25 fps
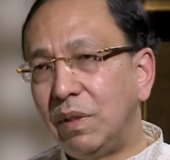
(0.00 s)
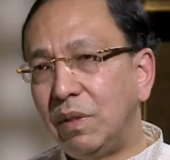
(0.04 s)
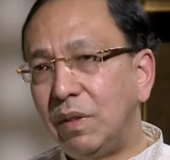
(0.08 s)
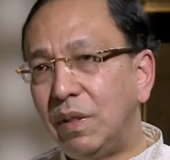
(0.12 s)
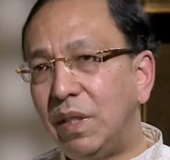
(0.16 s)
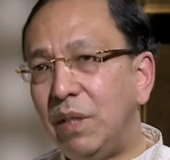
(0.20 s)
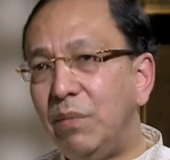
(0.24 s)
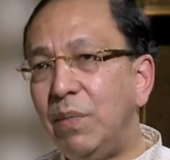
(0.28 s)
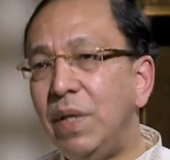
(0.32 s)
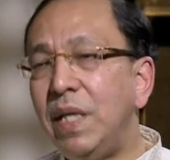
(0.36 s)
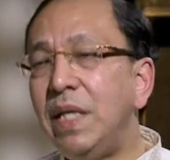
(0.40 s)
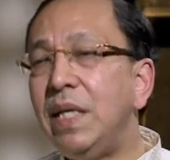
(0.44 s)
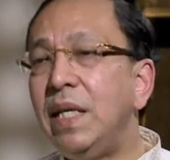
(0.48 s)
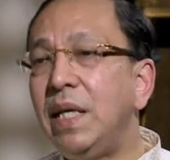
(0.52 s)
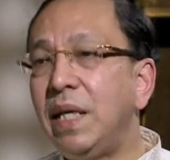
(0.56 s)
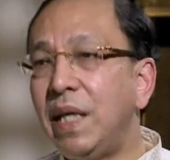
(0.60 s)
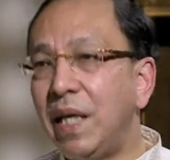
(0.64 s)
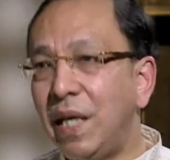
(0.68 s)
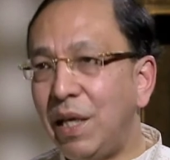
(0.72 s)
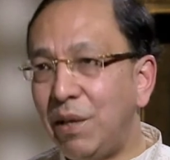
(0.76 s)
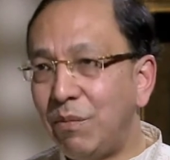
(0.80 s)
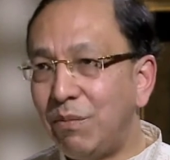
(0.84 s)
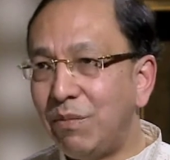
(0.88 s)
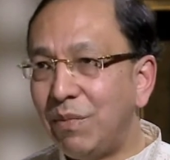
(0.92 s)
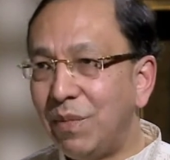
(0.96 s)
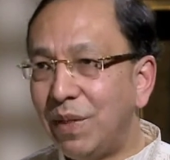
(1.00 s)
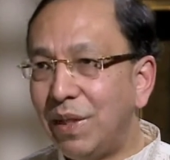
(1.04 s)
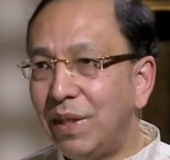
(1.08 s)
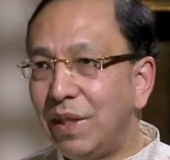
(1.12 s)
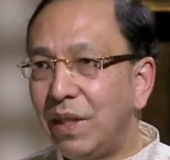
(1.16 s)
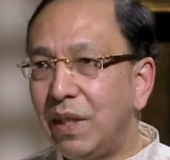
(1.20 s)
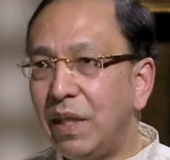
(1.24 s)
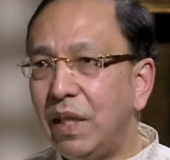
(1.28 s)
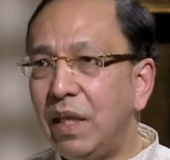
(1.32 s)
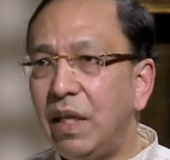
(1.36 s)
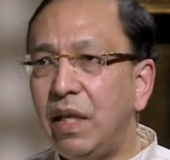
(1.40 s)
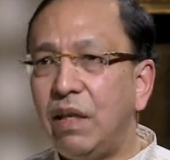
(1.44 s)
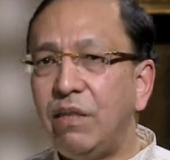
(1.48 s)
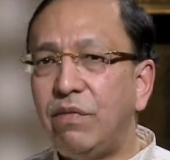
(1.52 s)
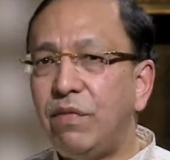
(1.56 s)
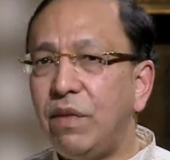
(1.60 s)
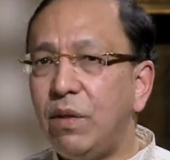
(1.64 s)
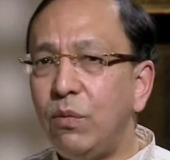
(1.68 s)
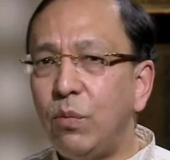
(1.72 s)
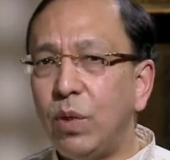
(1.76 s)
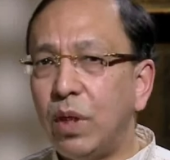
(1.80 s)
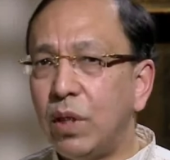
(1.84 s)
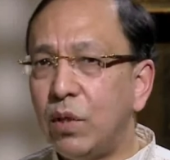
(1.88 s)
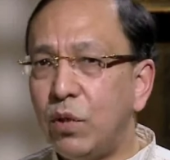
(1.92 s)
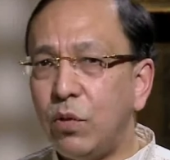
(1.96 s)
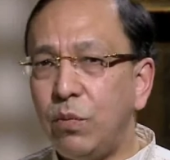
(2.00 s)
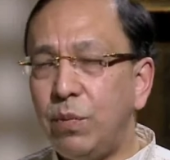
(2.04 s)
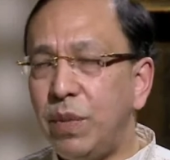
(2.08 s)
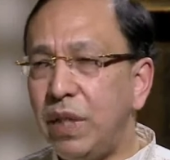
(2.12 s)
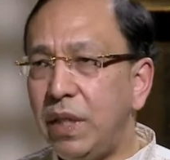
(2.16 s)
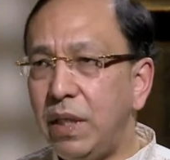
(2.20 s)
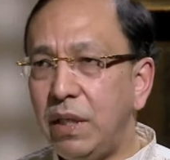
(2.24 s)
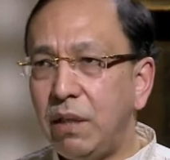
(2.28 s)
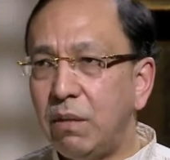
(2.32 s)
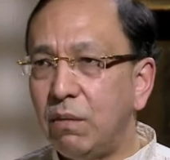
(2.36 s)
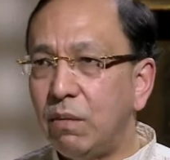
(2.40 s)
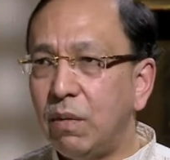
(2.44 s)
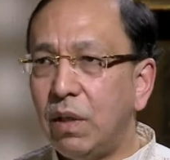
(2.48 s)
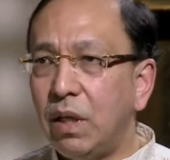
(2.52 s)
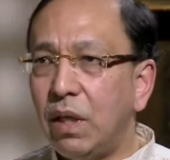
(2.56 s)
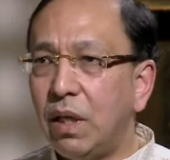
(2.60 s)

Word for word: demeaning him if he were to be